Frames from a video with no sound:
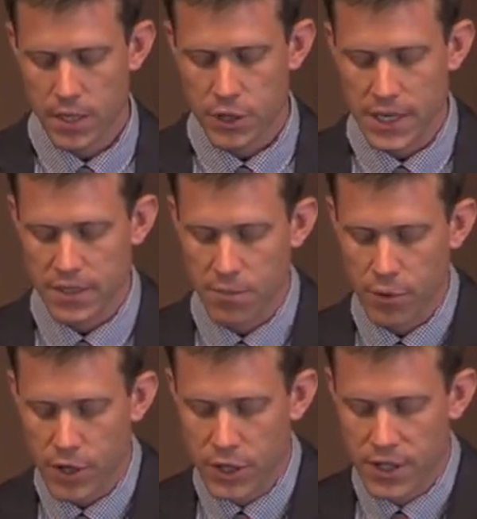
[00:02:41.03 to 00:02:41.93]
Jason
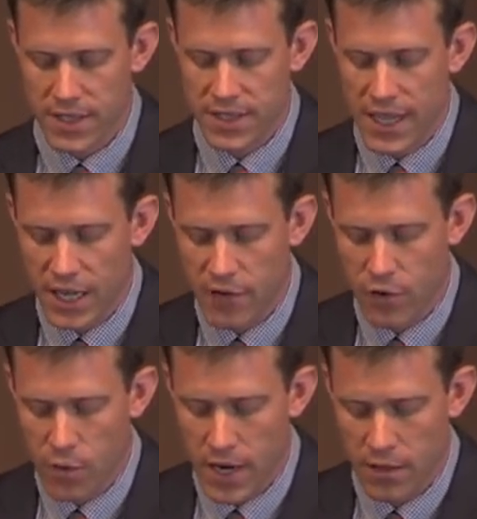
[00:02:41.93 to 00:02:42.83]
Busch is executive
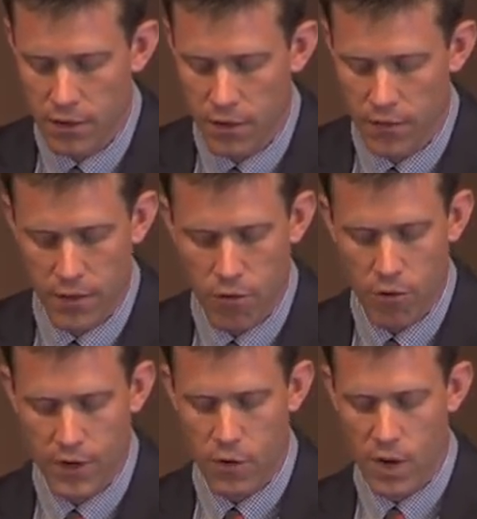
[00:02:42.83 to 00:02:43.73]
director of the
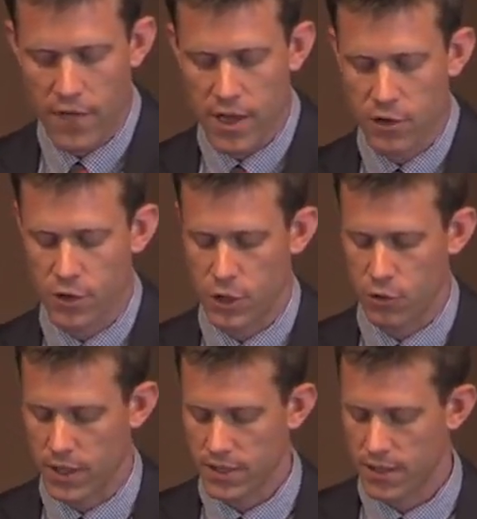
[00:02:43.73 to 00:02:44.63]
Oregon Wave Energy
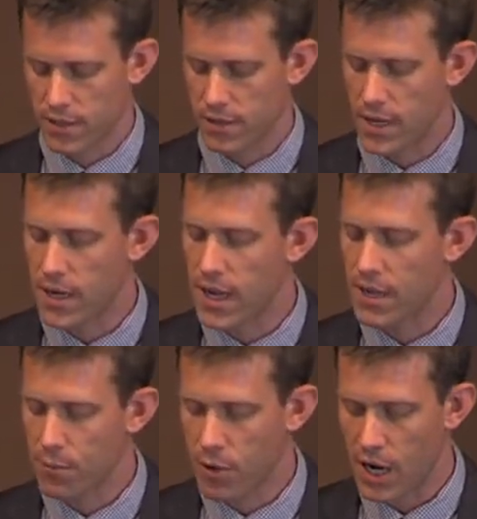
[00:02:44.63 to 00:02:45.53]
Trust, a
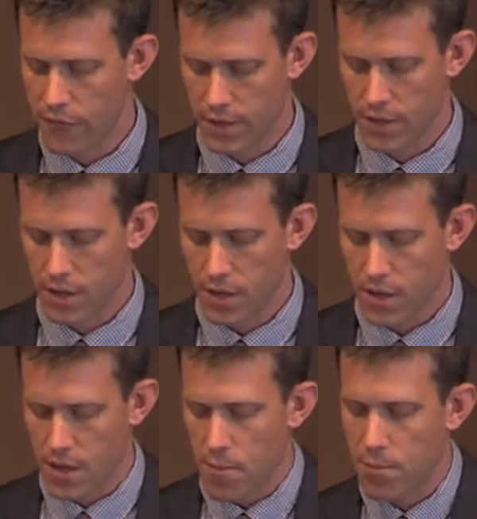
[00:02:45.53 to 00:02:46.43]
nonprofit
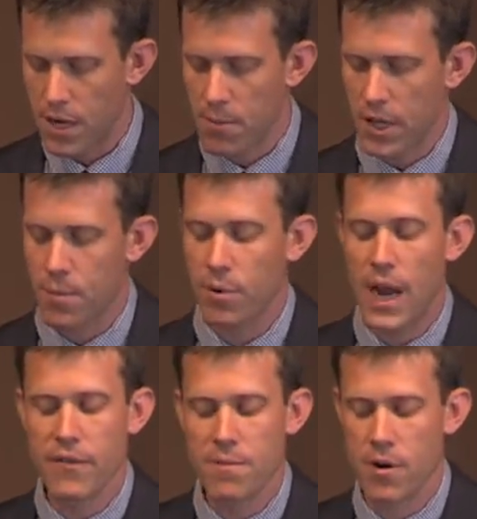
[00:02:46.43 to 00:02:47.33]

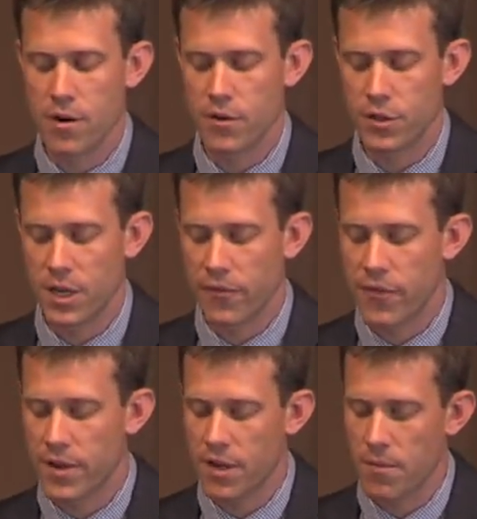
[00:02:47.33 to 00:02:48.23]
public-private partnership
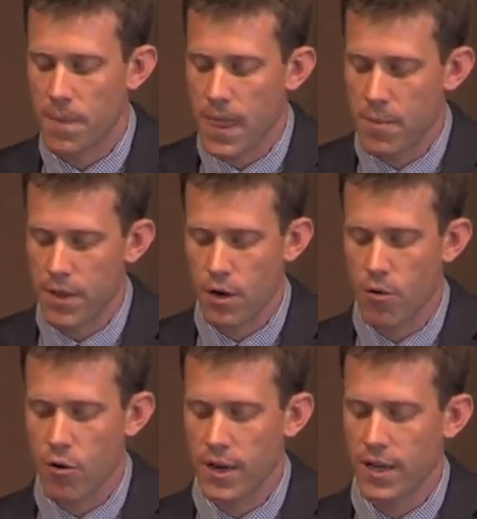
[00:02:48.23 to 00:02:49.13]
funded by the
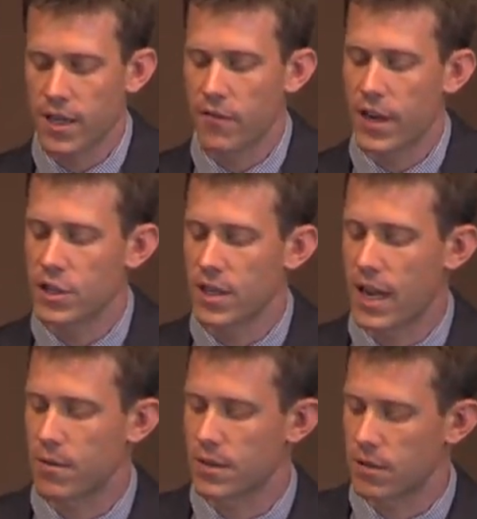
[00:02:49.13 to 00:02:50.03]
Oregon Innovation
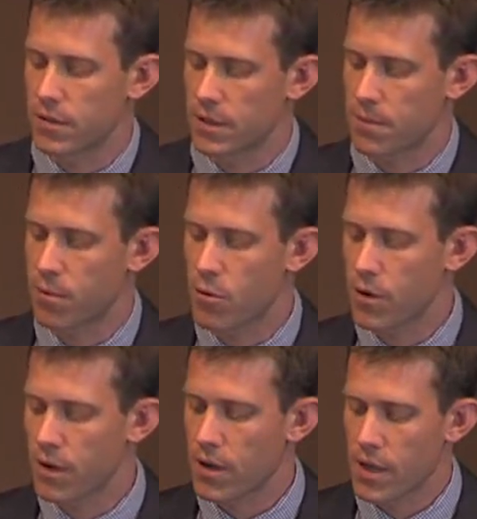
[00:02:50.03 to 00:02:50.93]
Council to
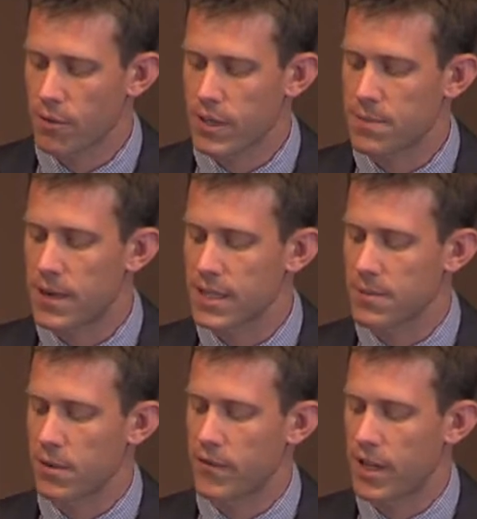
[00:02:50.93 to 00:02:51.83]
support the
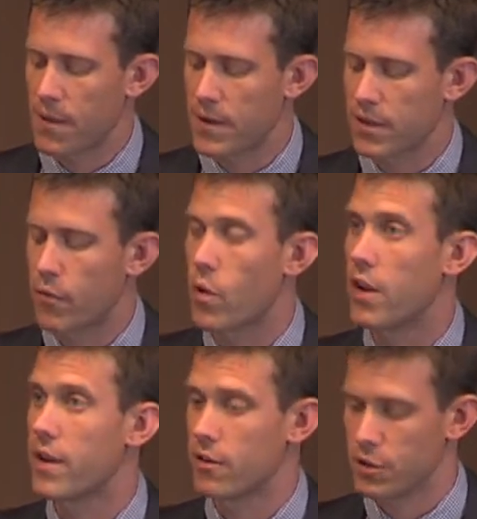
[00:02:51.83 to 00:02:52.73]
responsible development of
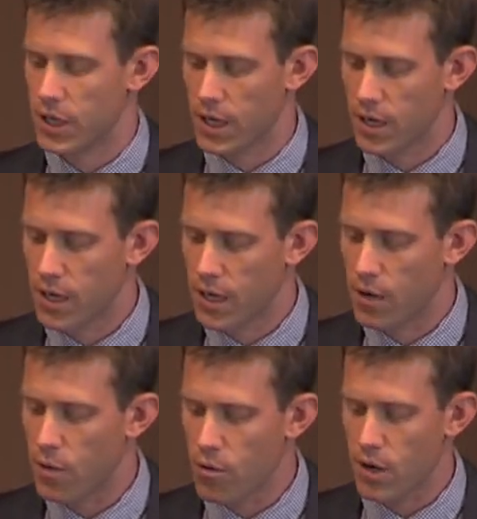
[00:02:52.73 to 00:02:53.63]
wave energy in
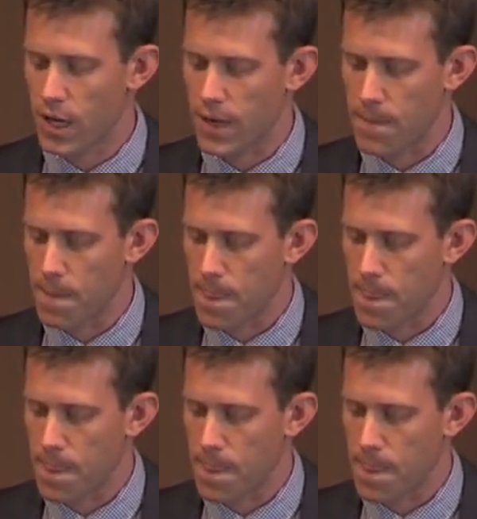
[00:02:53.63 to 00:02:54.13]
Oregon